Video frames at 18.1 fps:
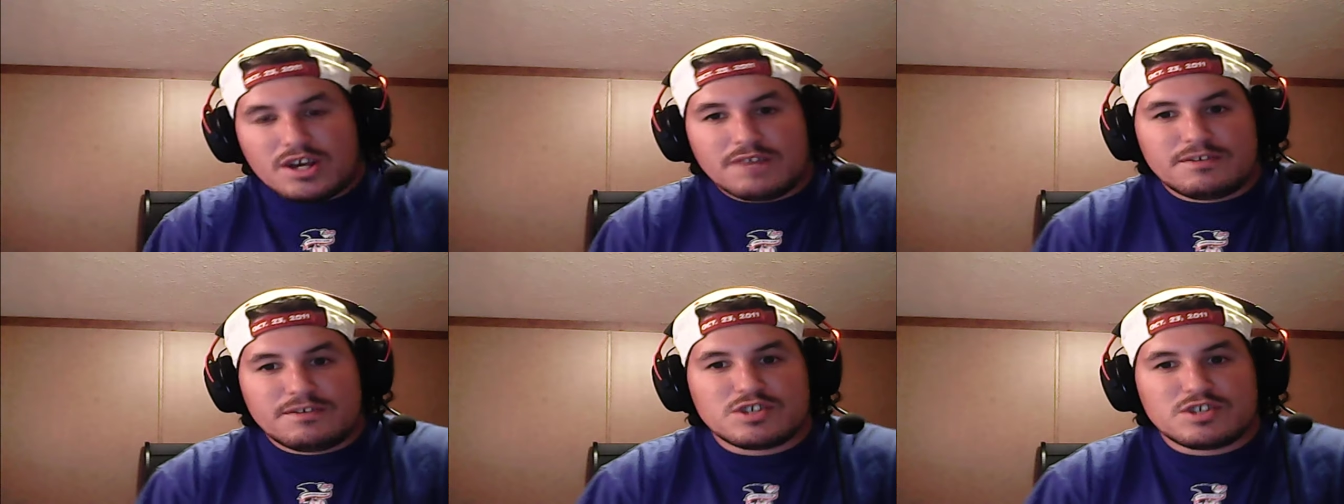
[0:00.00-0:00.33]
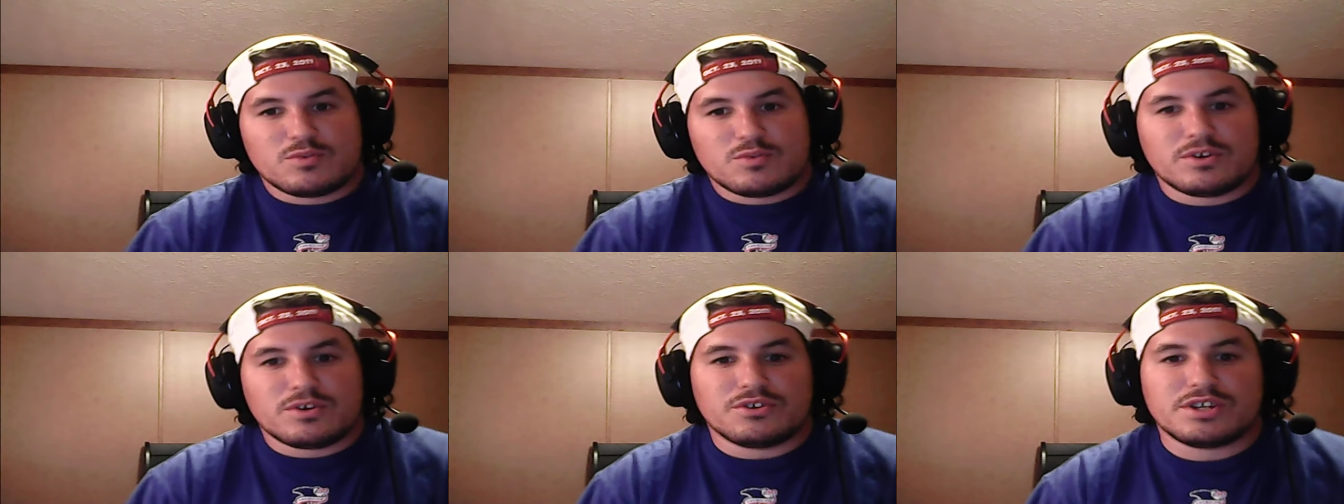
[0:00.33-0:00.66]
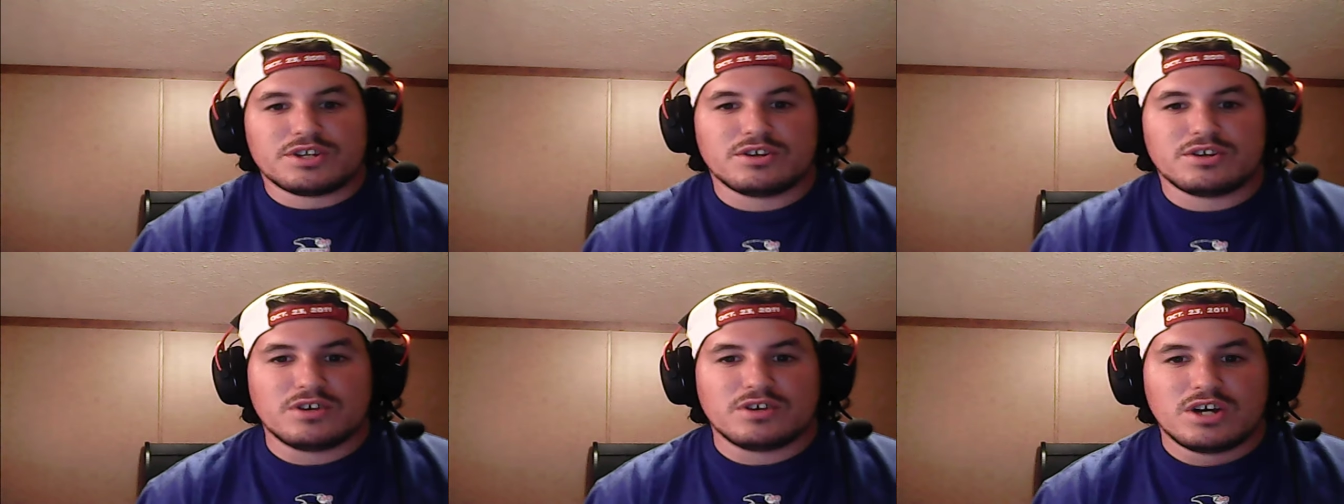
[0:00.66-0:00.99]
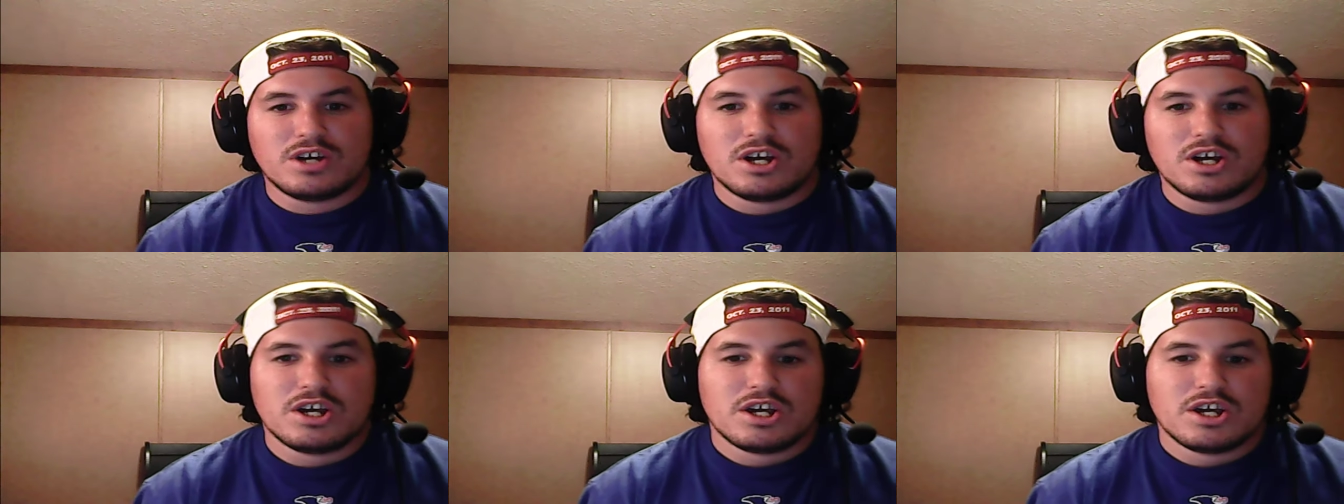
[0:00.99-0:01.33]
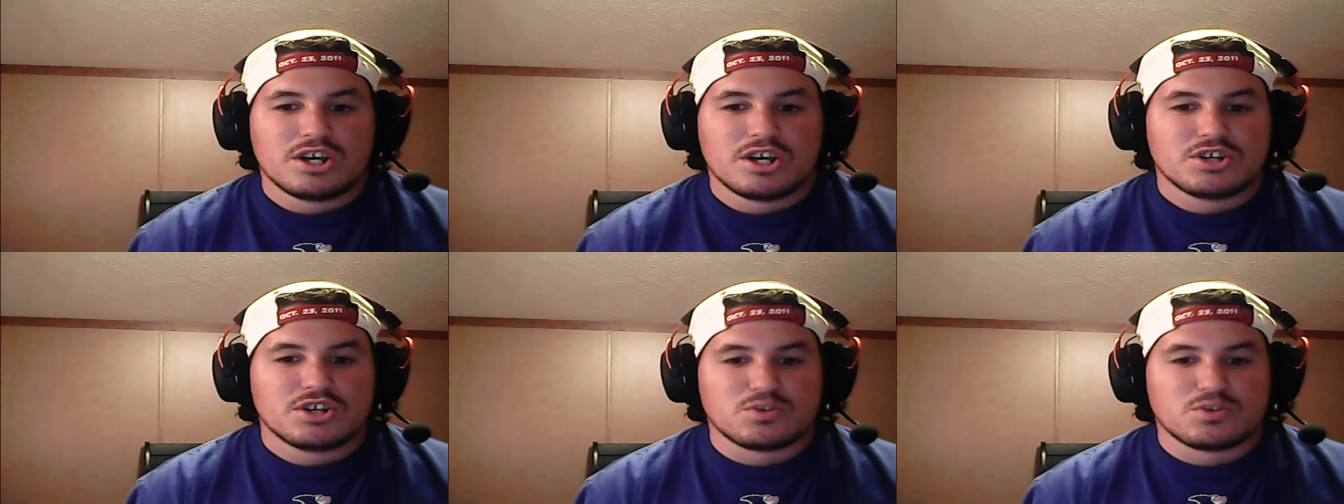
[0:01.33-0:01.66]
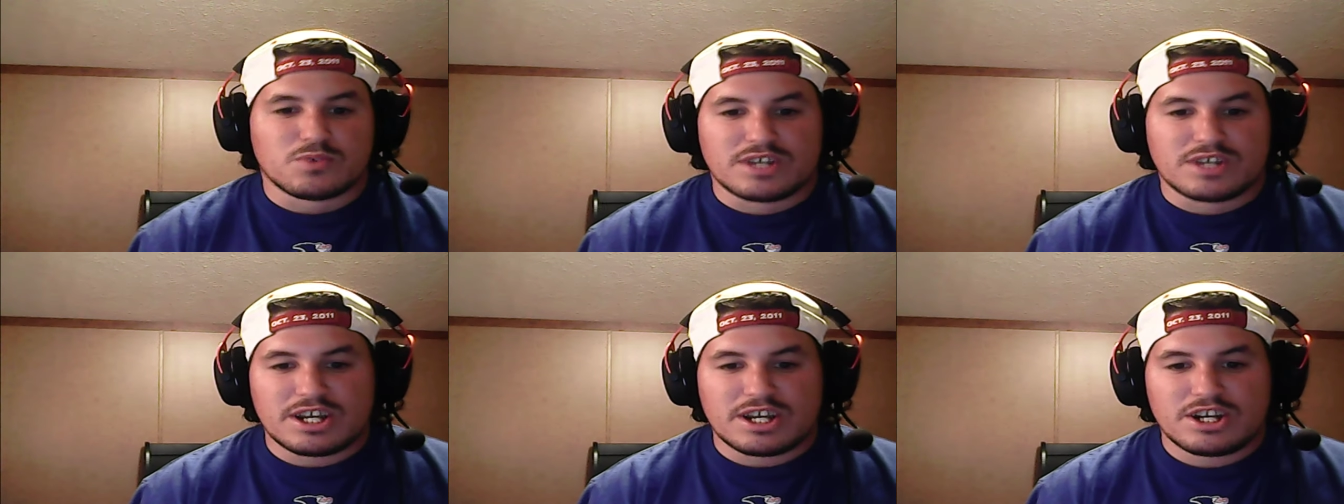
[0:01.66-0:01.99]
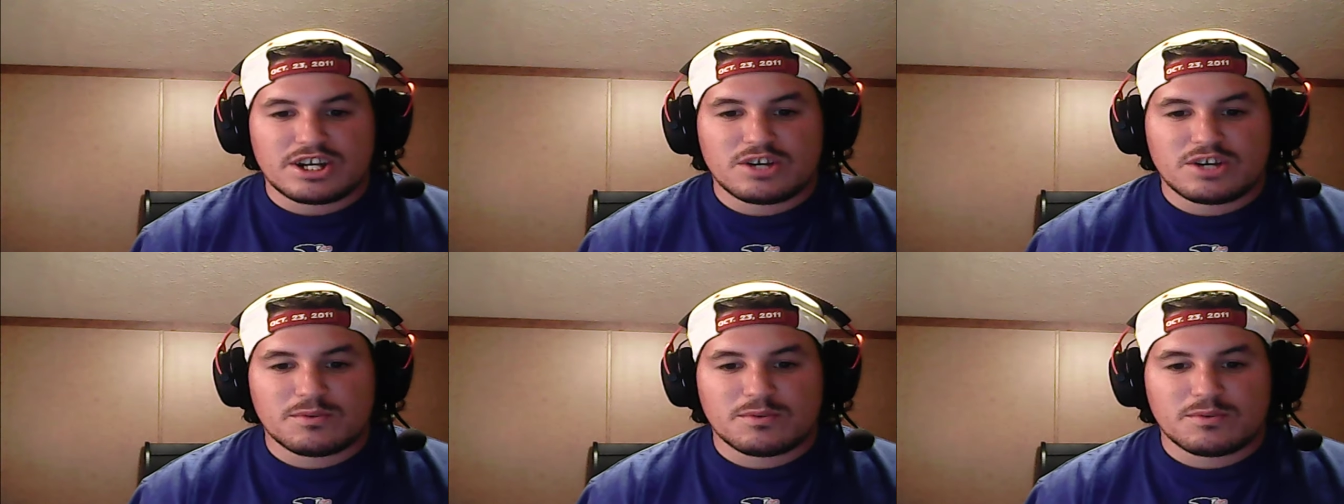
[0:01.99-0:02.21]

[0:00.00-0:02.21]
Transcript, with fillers: he's a real deal. So we can get in here.